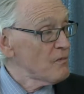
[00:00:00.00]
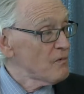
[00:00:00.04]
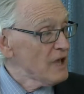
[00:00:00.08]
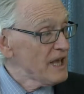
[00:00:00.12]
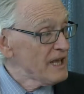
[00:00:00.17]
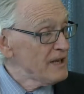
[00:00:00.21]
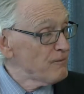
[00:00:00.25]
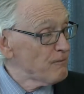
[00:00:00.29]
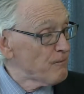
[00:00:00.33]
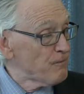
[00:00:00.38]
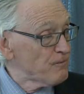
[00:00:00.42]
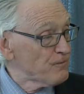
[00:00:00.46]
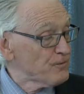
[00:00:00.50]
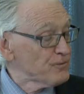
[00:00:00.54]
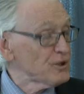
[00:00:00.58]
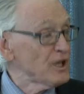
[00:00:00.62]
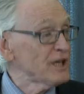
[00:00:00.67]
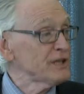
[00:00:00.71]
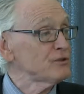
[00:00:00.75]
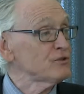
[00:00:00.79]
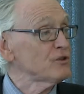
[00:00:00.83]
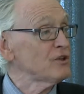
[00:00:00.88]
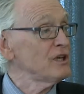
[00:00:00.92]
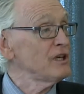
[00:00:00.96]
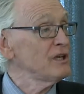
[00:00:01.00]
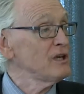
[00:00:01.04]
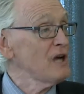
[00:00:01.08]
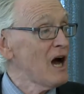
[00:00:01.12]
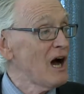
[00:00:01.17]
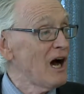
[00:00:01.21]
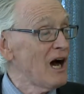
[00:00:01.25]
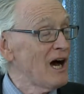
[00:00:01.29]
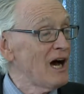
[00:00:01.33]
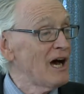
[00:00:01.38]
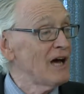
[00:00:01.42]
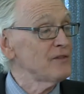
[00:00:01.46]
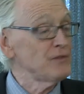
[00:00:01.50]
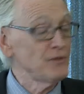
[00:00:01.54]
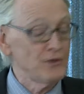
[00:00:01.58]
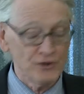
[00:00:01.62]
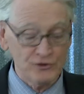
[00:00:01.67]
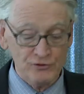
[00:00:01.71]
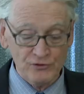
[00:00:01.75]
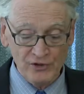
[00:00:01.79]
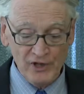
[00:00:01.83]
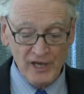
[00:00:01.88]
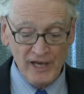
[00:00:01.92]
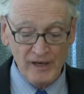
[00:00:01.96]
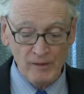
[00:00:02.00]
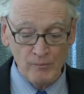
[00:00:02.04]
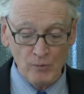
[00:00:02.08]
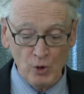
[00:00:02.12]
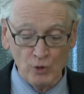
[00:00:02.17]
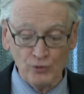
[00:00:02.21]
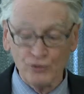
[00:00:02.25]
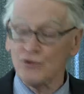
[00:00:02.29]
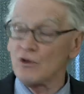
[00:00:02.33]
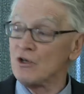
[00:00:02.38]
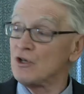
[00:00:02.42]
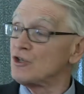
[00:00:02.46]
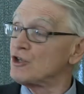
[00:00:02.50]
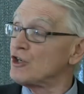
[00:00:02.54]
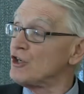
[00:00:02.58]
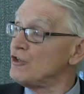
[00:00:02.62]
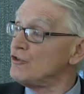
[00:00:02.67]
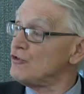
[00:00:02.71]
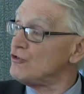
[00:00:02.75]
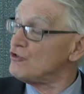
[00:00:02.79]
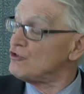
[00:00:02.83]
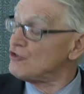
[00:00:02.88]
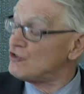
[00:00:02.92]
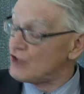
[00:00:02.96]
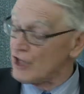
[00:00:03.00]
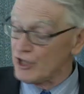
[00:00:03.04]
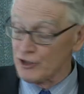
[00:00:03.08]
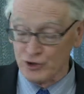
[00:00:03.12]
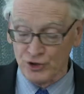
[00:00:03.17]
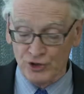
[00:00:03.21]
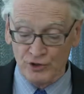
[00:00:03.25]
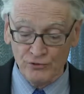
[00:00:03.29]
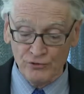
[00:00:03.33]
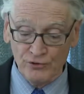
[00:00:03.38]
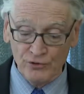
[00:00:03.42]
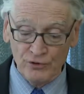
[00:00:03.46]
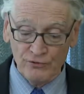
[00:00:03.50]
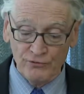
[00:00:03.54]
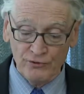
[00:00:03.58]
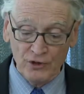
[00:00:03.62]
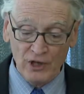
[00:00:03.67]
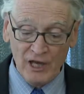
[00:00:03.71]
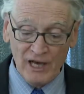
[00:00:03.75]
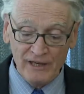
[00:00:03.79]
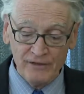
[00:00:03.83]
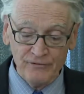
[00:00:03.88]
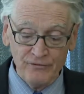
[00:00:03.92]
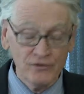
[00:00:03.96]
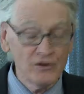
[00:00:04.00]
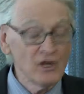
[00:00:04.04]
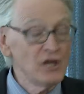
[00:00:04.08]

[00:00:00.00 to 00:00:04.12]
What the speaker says: inflicting on the Tamils conditions of life